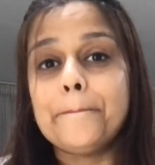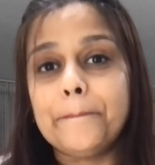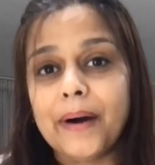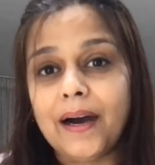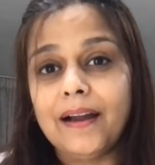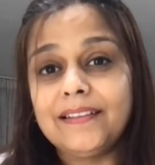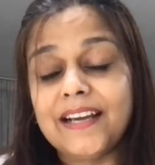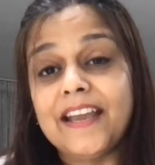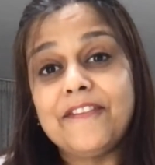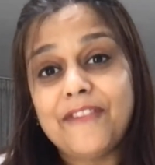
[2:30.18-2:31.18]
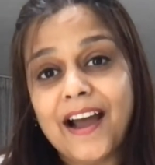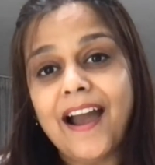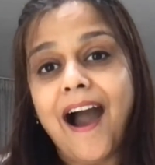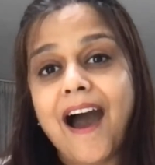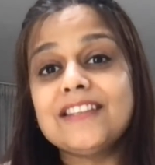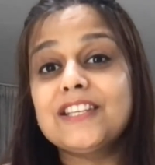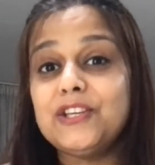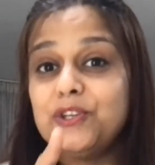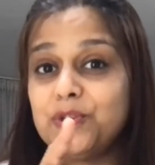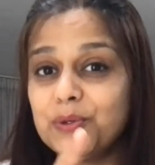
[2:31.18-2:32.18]
But if I ask
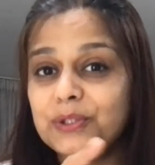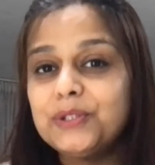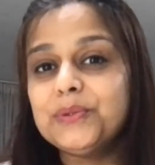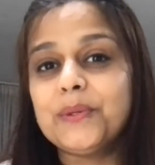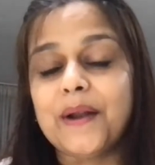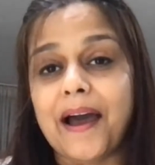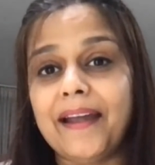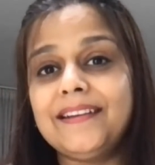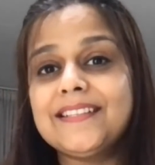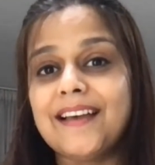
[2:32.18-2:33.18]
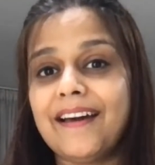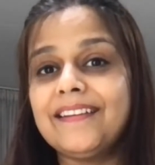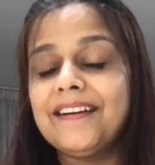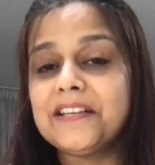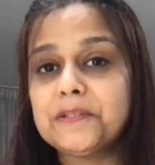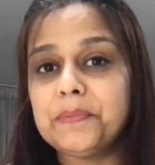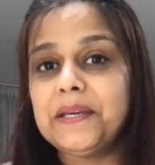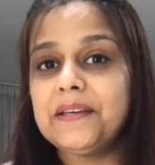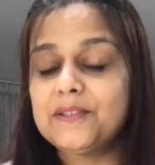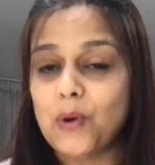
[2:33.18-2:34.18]
you to write Sarika
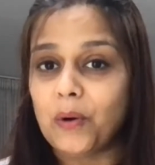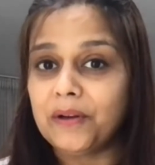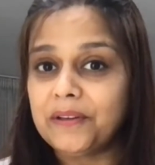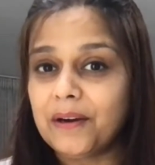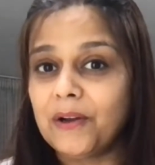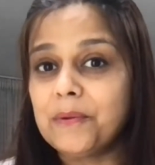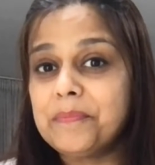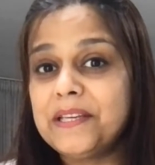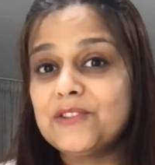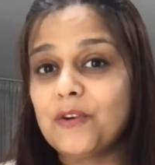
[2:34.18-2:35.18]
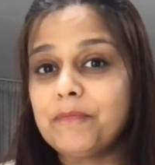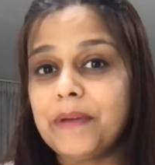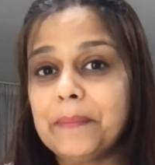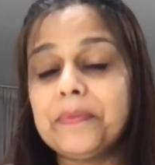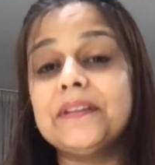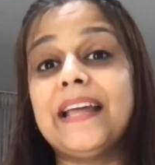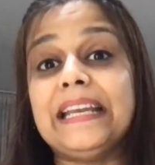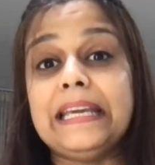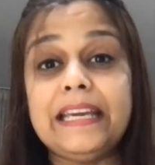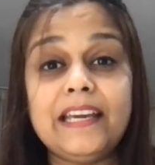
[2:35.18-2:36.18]
Speaks on a piece of paper,
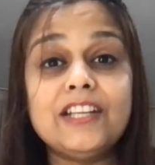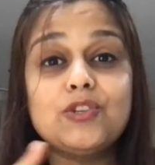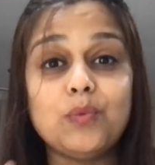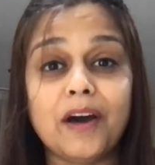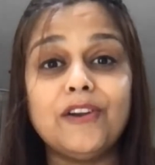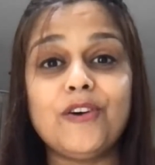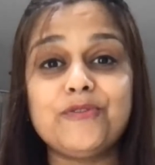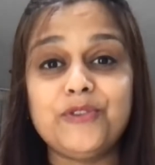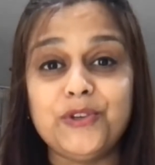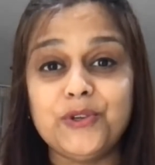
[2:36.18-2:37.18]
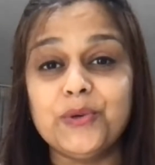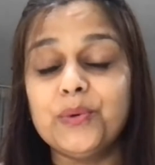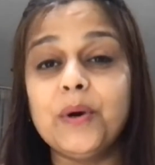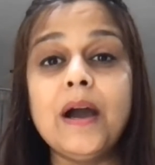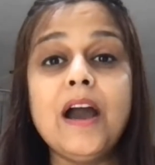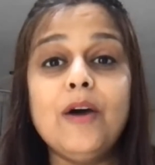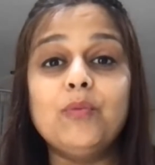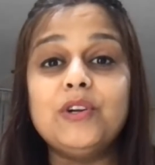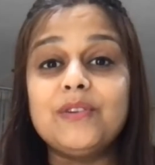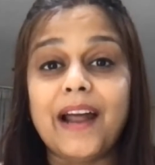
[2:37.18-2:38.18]
then each one of you
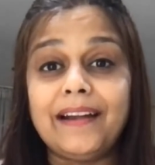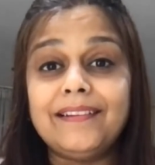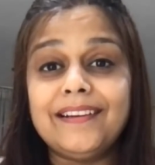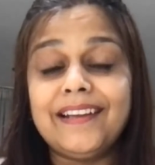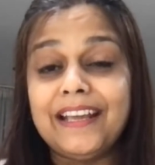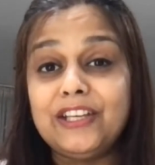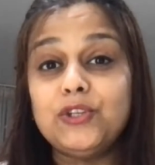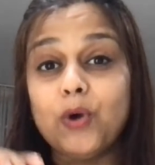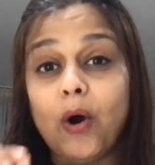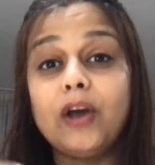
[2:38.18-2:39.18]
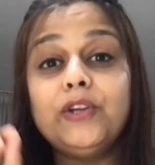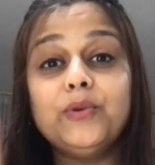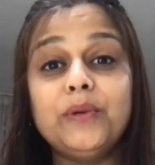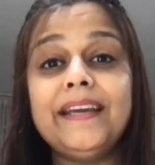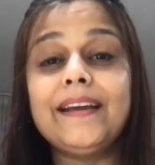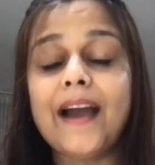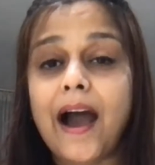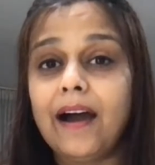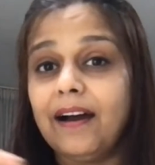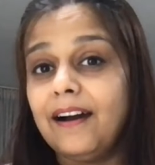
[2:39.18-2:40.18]
would write it in your unique
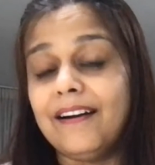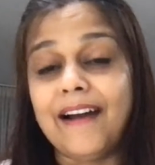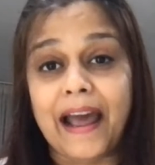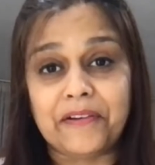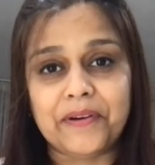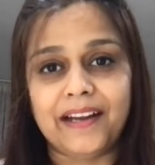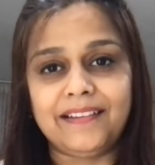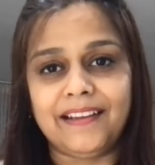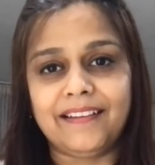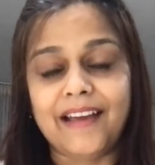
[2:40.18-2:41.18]
handwriting,